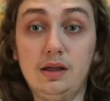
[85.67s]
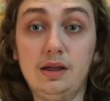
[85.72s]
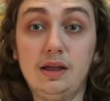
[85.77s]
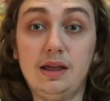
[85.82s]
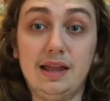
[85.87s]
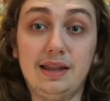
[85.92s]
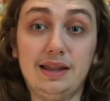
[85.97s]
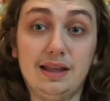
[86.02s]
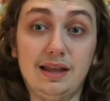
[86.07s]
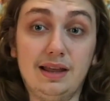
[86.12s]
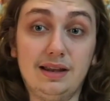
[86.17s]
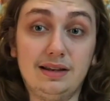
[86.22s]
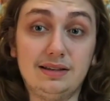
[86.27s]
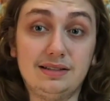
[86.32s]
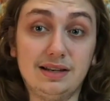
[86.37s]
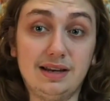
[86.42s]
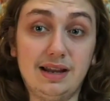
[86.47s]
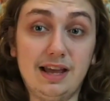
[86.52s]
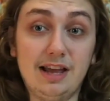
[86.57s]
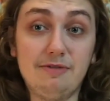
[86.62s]
And then
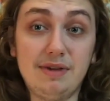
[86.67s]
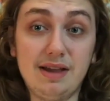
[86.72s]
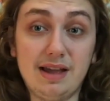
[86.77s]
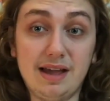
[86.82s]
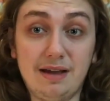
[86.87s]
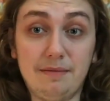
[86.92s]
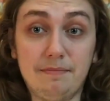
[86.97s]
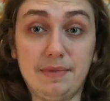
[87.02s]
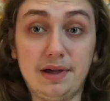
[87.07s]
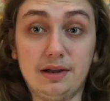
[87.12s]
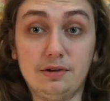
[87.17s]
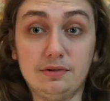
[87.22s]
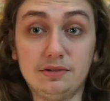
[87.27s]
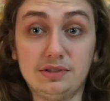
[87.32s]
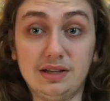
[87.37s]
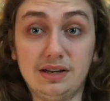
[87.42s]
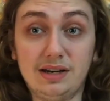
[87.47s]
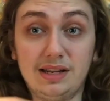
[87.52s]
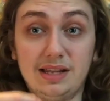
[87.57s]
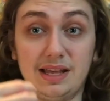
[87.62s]
today we had Meadows
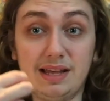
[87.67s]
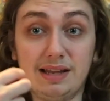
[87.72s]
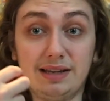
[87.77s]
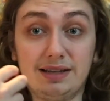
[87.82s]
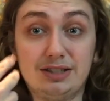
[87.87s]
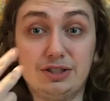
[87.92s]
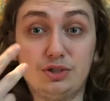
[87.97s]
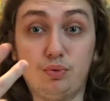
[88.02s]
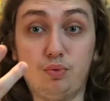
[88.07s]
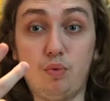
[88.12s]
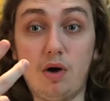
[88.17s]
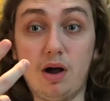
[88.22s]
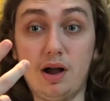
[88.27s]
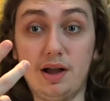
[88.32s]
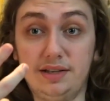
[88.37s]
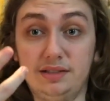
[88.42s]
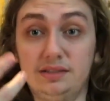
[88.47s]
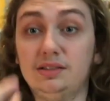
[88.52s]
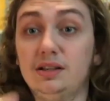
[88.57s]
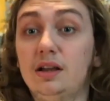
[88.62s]
getting hit
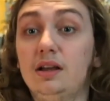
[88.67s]
twice.